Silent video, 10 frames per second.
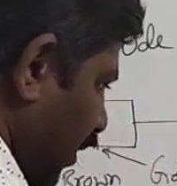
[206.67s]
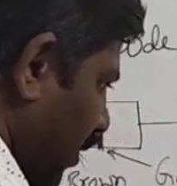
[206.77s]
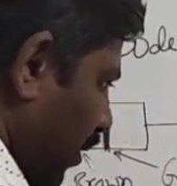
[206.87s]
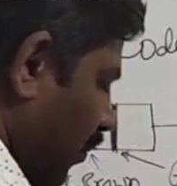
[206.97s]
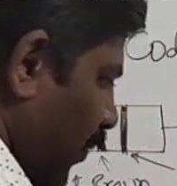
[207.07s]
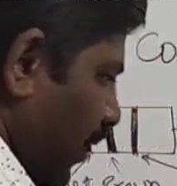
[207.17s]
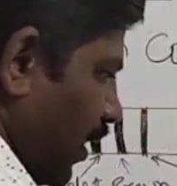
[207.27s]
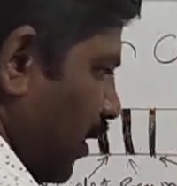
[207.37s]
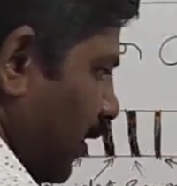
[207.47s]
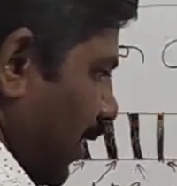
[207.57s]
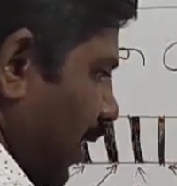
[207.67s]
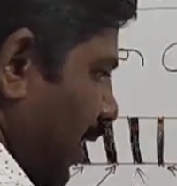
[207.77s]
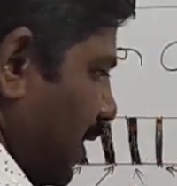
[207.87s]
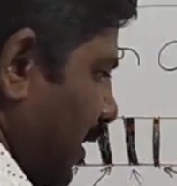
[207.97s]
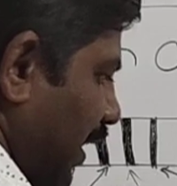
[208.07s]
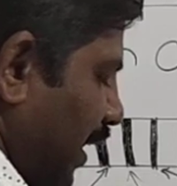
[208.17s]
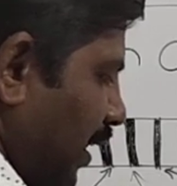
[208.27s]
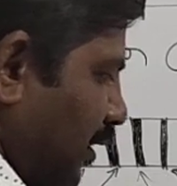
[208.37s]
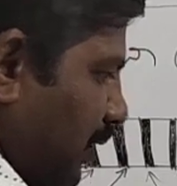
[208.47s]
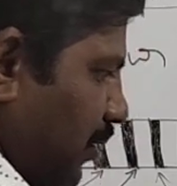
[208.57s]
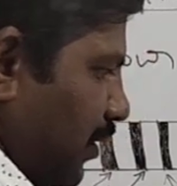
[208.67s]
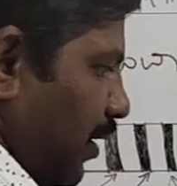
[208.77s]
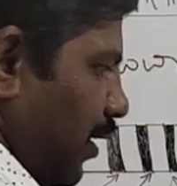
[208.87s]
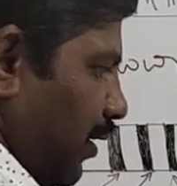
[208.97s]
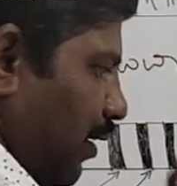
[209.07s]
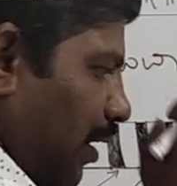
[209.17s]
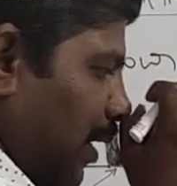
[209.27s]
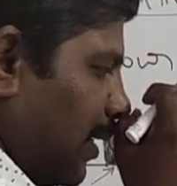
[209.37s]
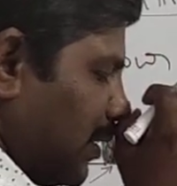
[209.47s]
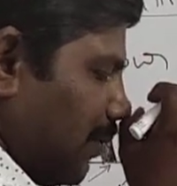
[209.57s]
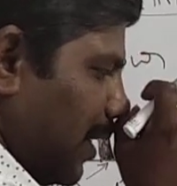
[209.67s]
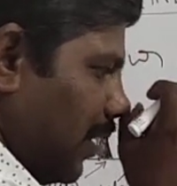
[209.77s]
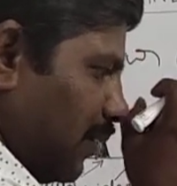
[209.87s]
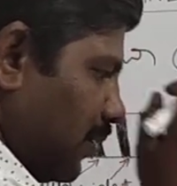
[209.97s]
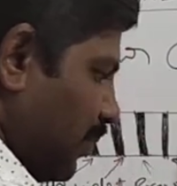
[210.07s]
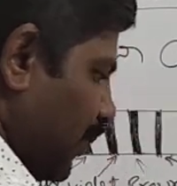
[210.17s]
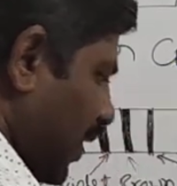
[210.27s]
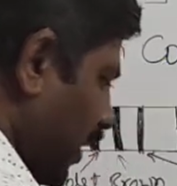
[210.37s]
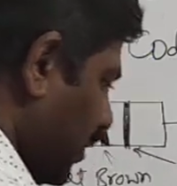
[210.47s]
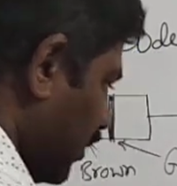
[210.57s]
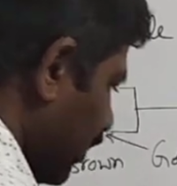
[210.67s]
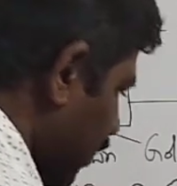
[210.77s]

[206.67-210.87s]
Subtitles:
the necklace, indicates the tolerance values, that is